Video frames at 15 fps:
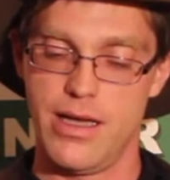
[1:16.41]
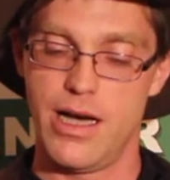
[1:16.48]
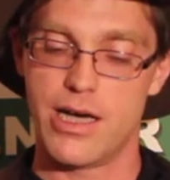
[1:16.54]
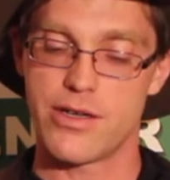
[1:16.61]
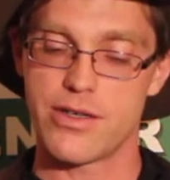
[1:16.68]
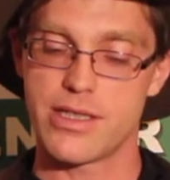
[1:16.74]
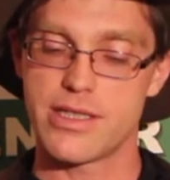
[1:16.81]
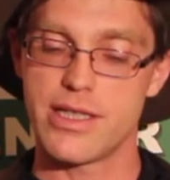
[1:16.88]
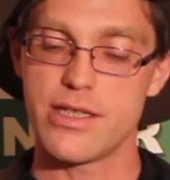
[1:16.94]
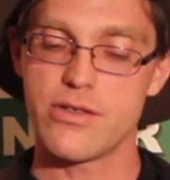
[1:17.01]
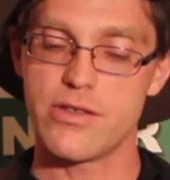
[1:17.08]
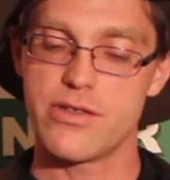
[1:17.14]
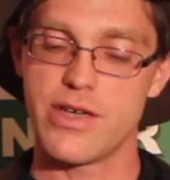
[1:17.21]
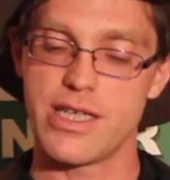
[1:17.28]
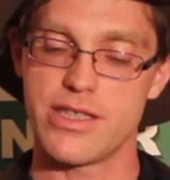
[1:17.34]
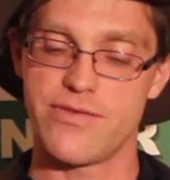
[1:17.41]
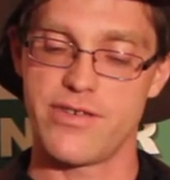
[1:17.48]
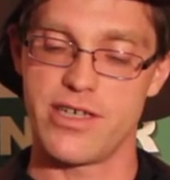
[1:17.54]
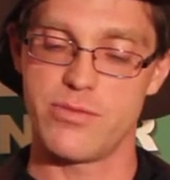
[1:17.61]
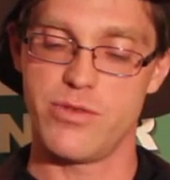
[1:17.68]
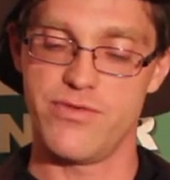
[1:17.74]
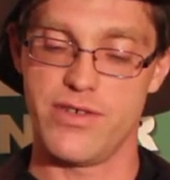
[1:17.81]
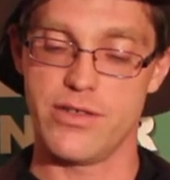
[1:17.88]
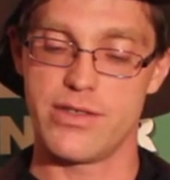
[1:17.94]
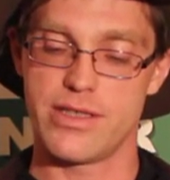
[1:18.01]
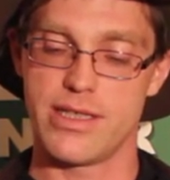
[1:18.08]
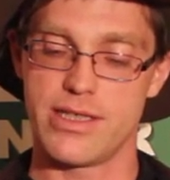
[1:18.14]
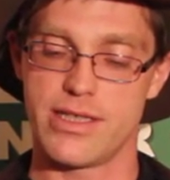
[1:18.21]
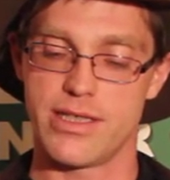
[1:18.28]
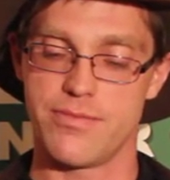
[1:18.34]
Under a single transferable vote
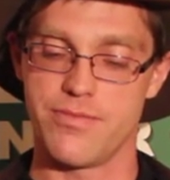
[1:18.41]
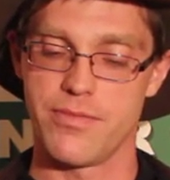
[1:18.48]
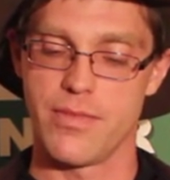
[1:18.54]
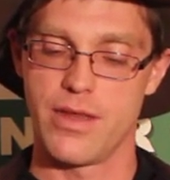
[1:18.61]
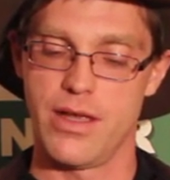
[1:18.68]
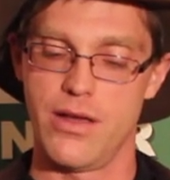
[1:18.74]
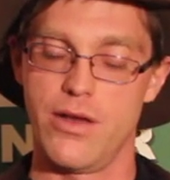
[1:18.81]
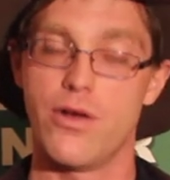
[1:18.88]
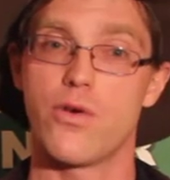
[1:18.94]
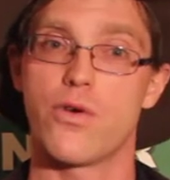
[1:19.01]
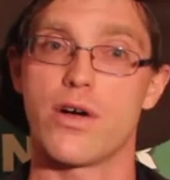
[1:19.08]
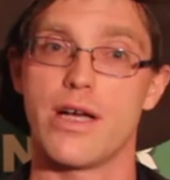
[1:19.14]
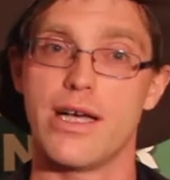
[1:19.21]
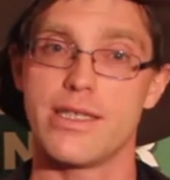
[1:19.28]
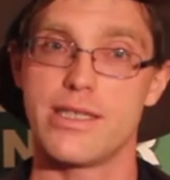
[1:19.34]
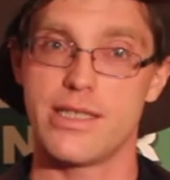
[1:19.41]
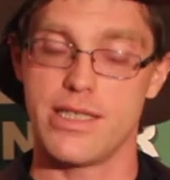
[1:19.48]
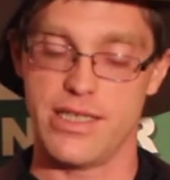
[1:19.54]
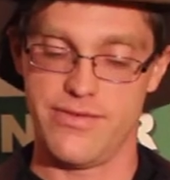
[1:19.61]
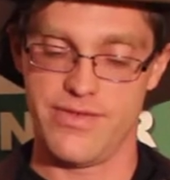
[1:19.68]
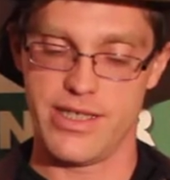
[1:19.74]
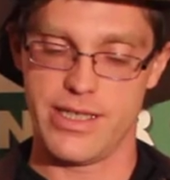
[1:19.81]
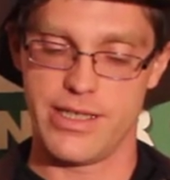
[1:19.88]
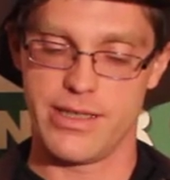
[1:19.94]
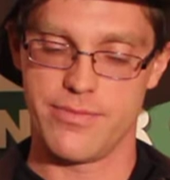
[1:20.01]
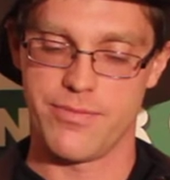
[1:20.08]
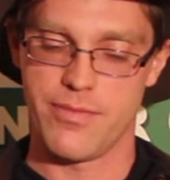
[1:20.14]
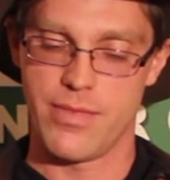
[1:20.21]
system, or STV,